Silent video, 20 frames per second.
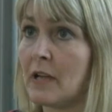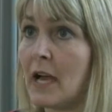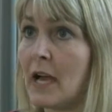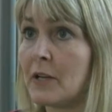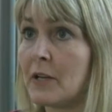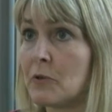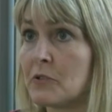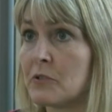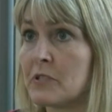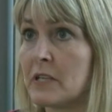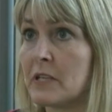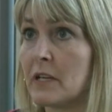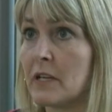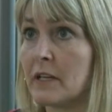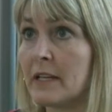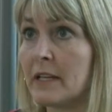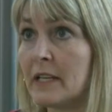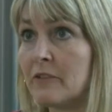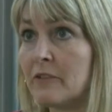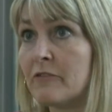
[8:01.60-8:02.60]
I don't see
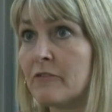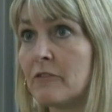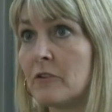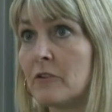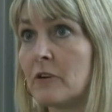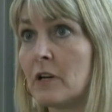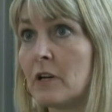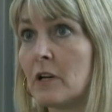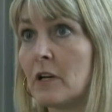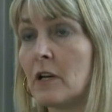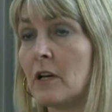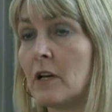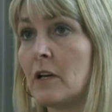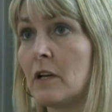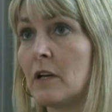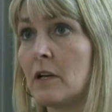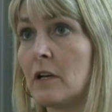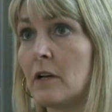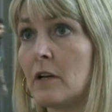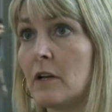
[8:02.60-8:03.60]
a need for
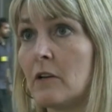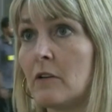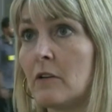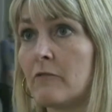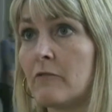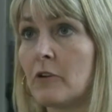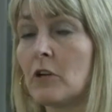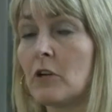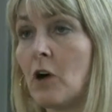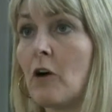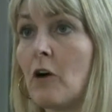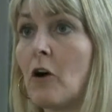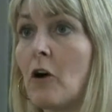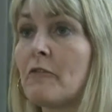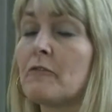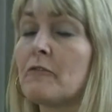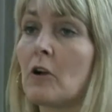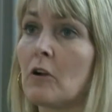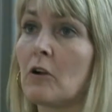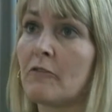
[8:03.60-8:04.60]

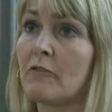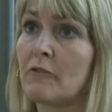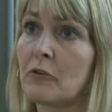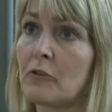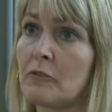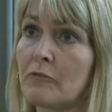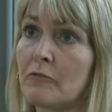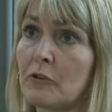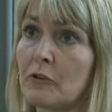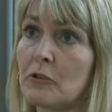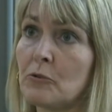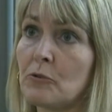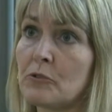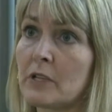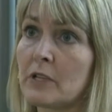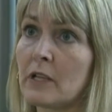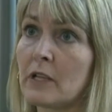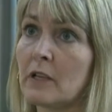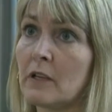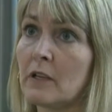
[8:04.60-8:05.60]

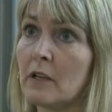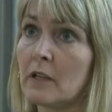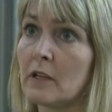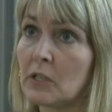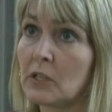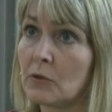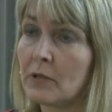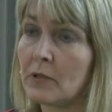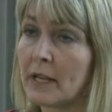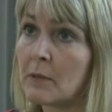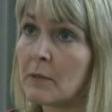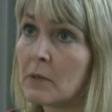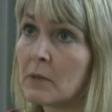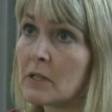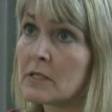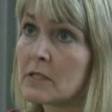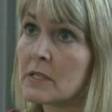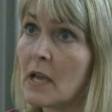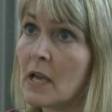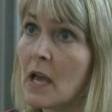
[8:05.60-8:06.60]
using cloned
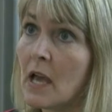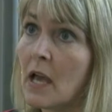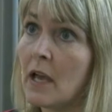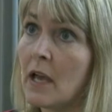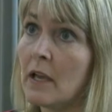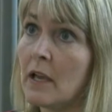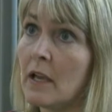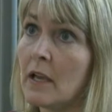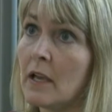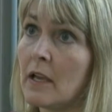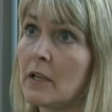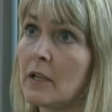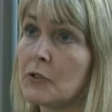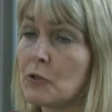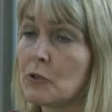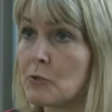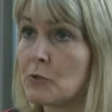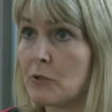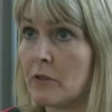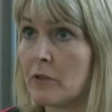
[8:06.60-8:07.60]
animals
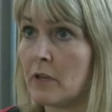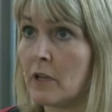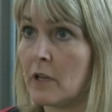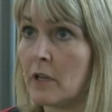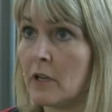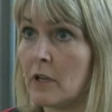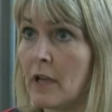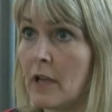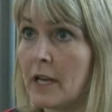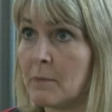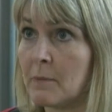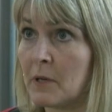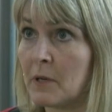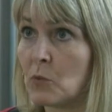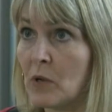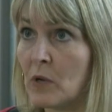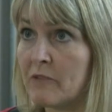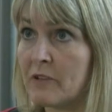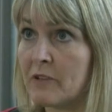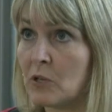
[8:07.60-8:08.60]
due to the
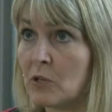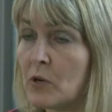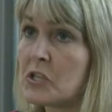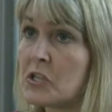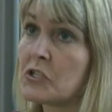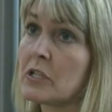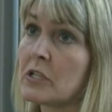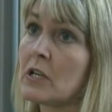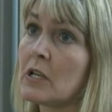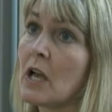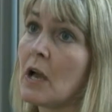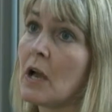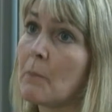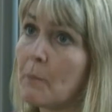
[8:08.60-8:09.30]
animal welfare question.